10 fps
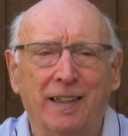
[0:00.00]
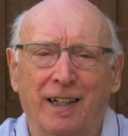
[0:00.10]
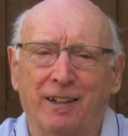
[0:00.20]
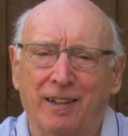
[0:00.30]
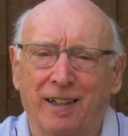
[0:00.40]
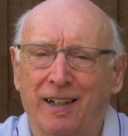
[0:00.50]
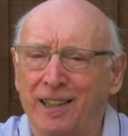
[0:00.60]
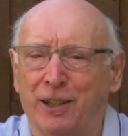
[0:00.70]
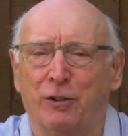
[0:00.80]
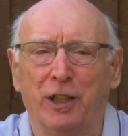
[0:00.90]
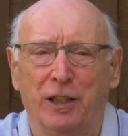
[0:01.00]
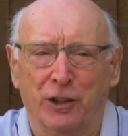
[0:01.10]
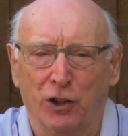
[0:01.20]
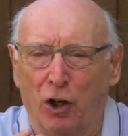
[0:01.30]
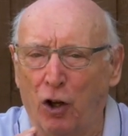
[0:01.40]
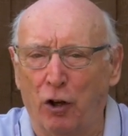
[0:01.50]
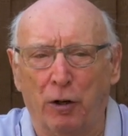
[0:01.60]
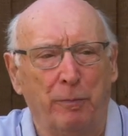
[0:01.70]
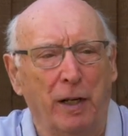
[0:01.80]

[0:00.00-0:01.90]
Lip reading: Now, I agree, there's a lot of